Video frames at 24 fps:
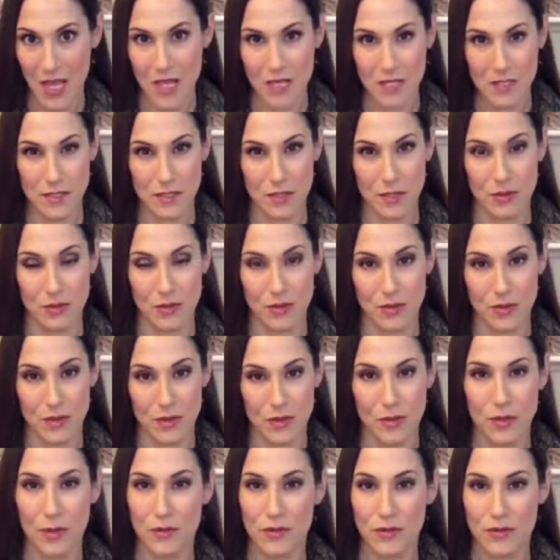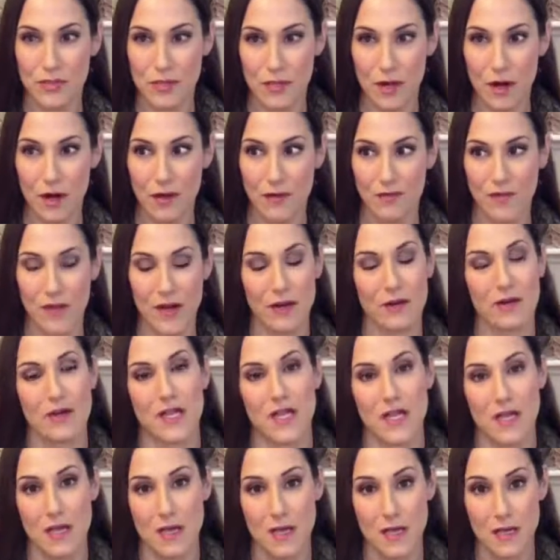So those are
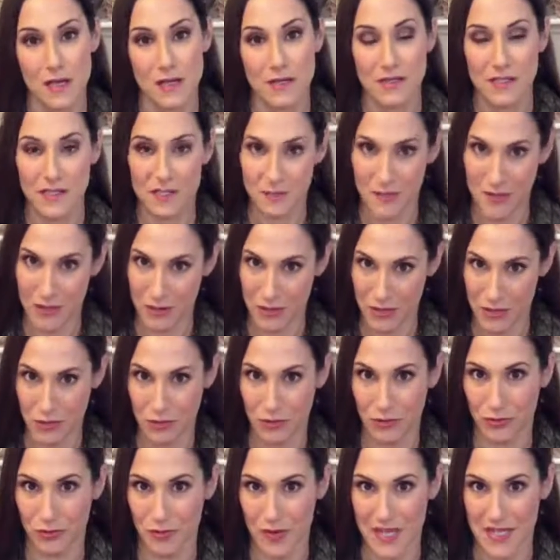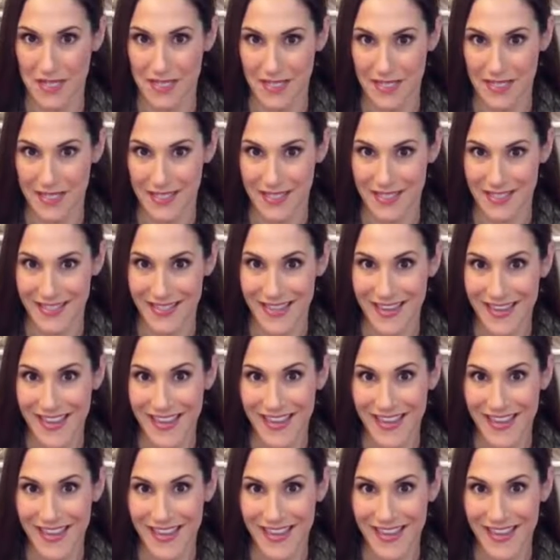very spiritual reasons